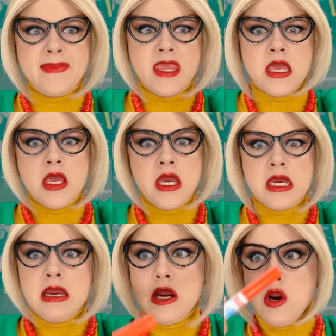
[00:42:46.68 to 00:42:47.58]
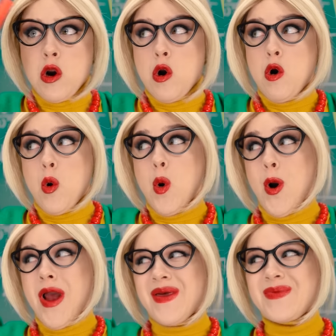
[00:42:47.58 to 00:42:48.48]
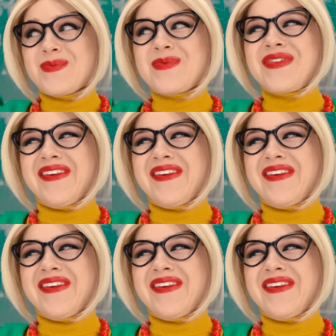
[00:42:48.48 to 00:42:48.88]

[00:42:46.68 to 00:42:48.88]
Stacy. This might do.